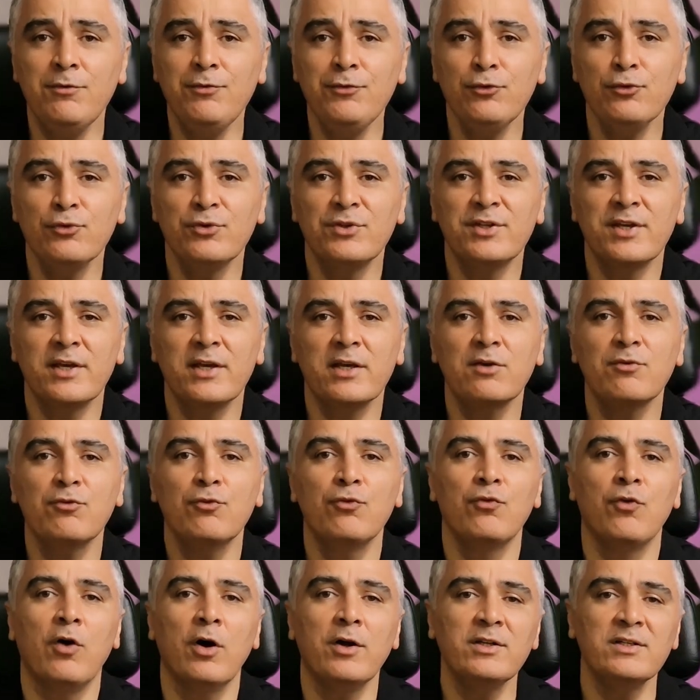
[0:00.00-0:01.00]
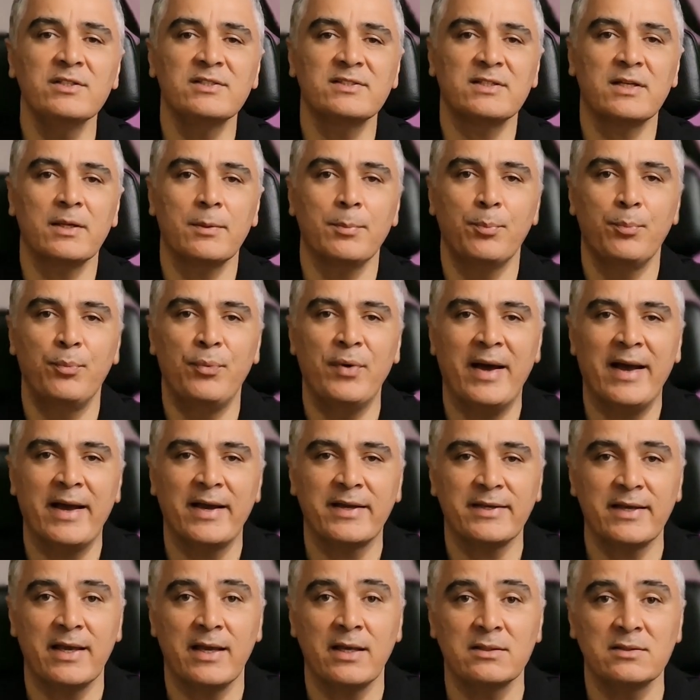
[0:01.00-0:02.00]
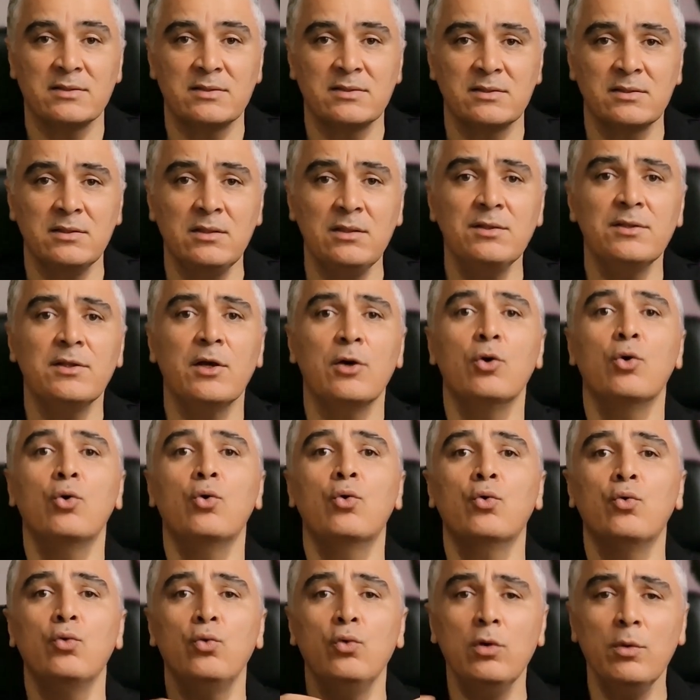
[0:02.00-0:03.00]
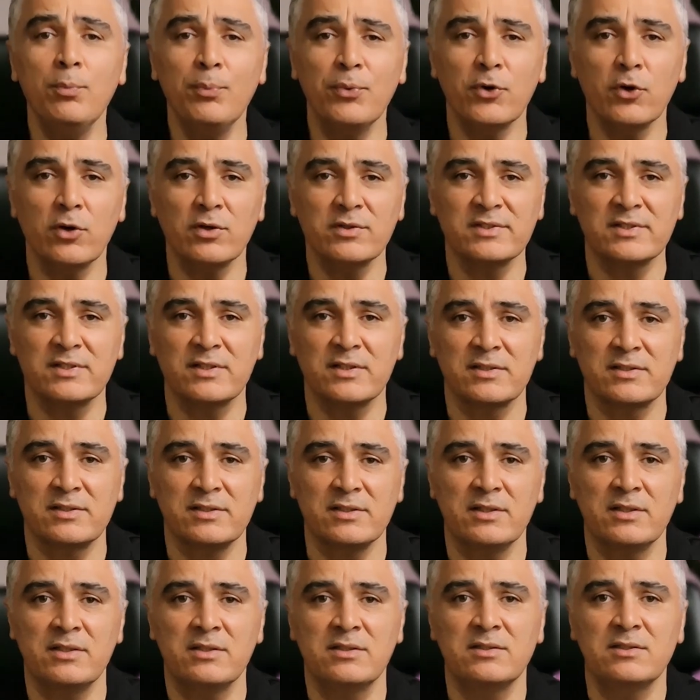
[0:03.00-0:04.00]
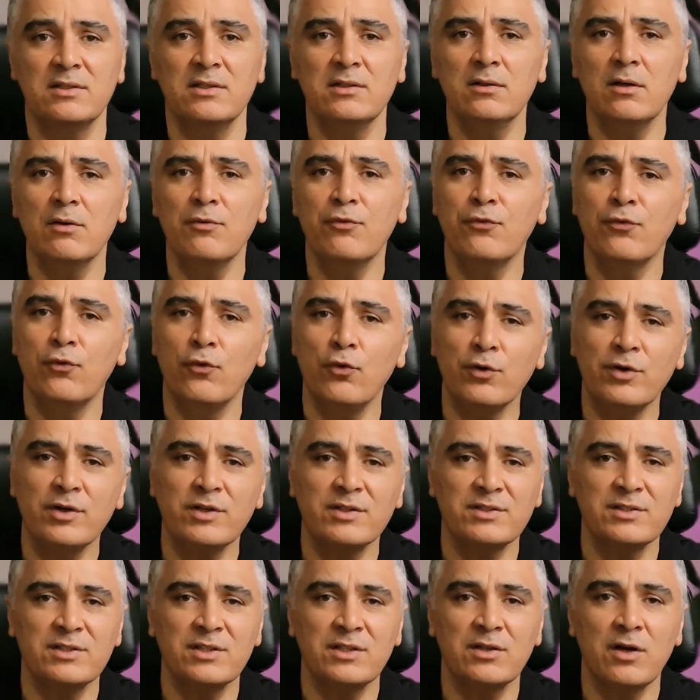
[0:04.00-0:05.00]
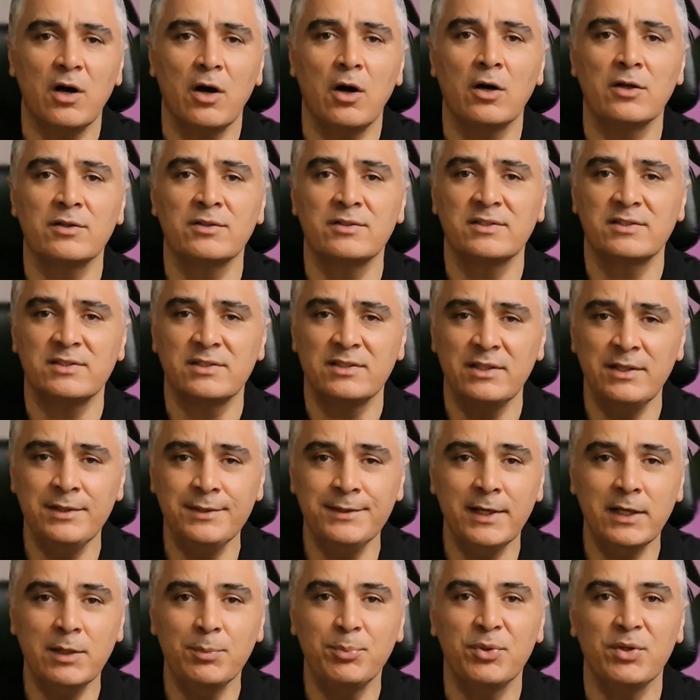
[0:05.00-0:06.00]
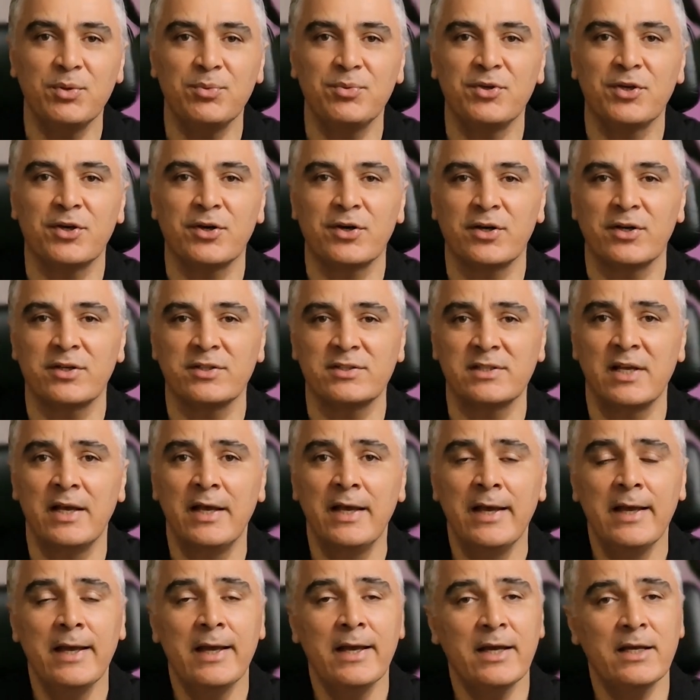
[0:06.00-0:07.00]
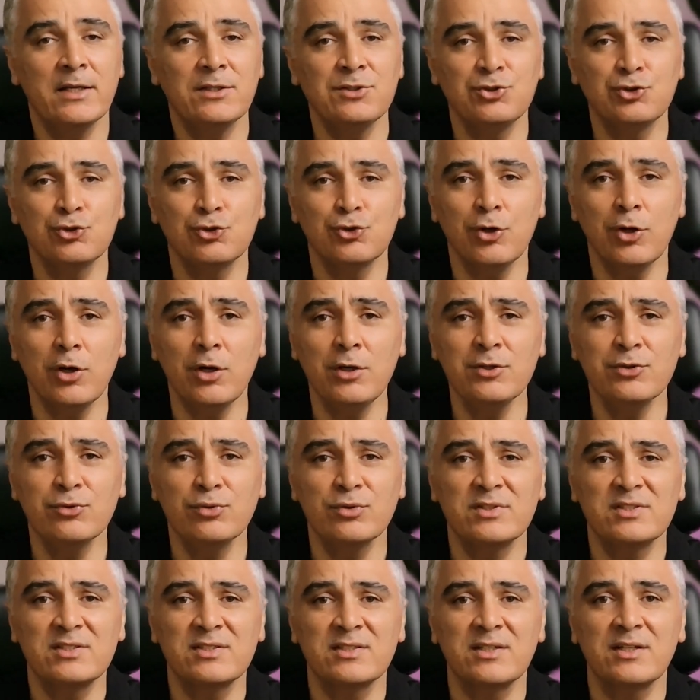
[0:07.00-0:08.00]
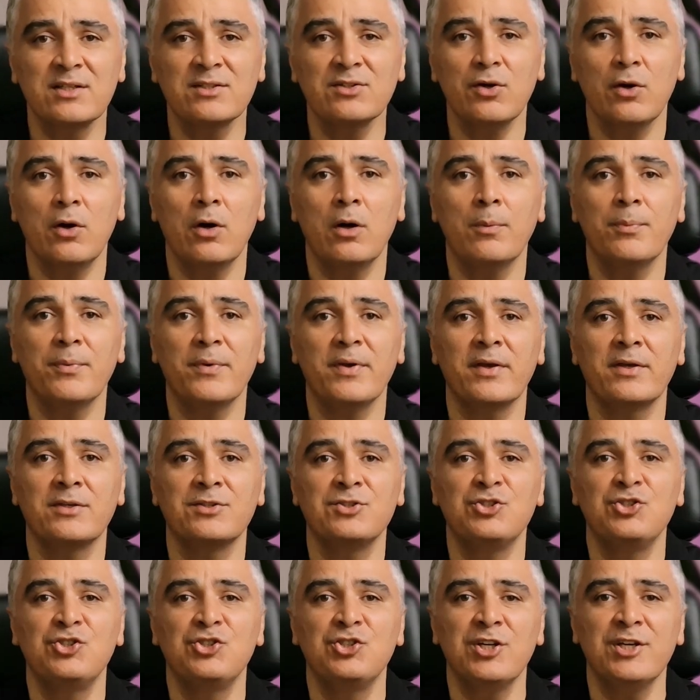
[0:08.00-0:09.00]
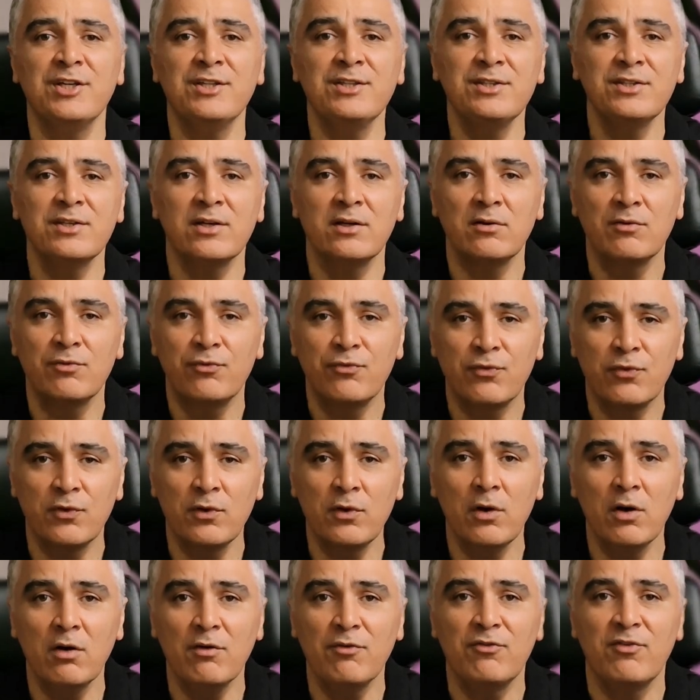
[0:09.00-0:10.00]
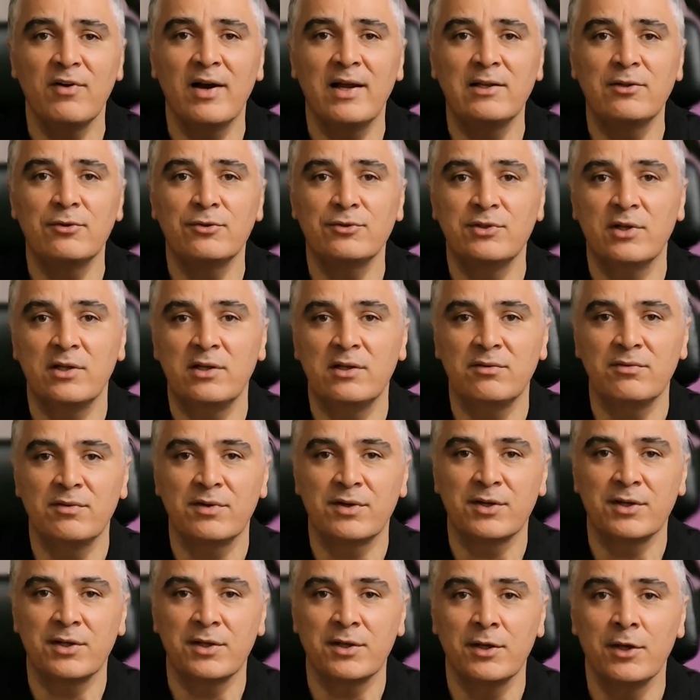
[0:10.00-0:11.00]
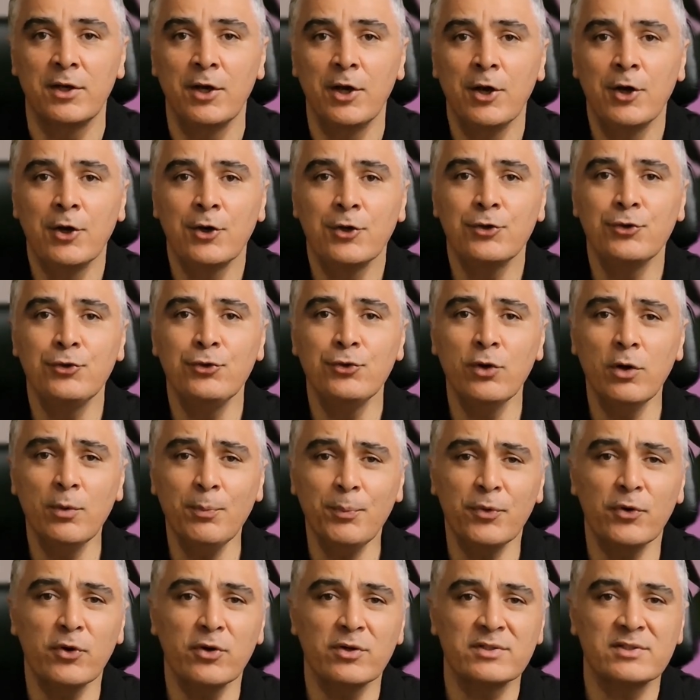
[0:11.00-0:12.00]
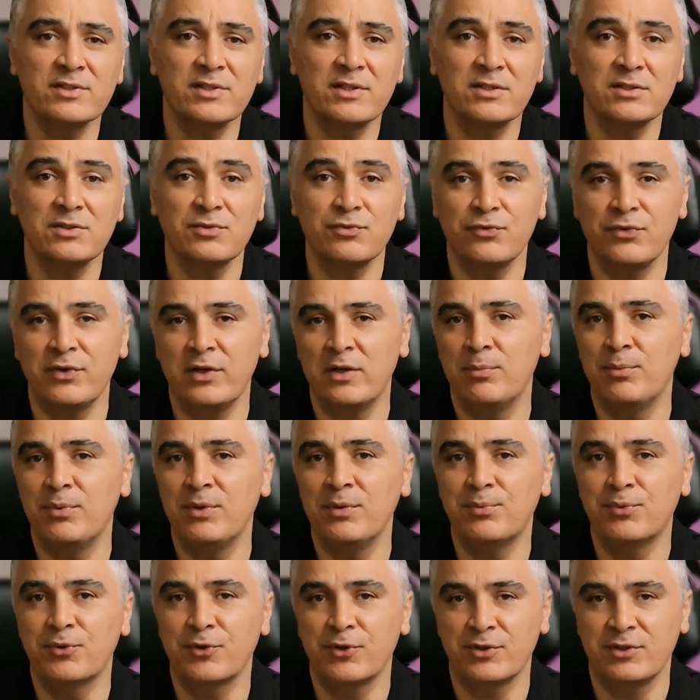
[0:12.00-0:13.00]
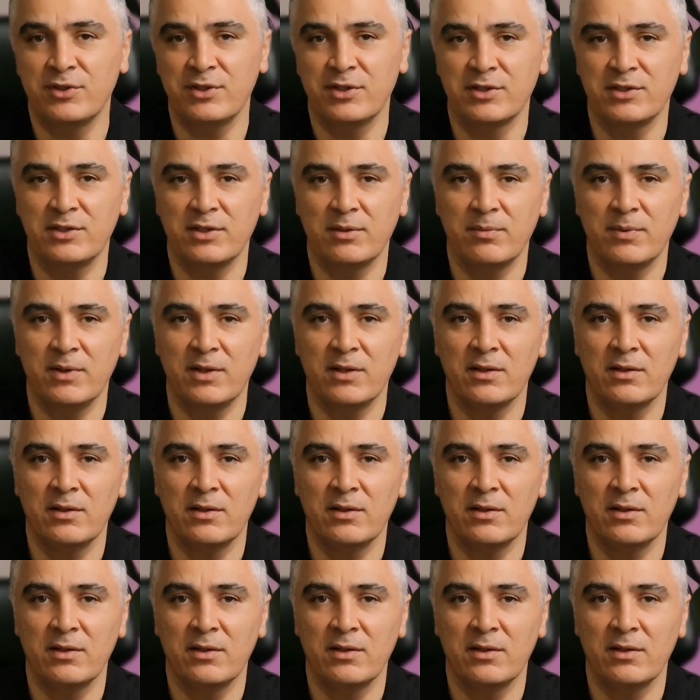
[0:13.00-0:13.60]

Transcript: you take one step back and see the whole process instead of focusing on single PBIs and try to set up a gentle flow of value delivery, your process will be predictable.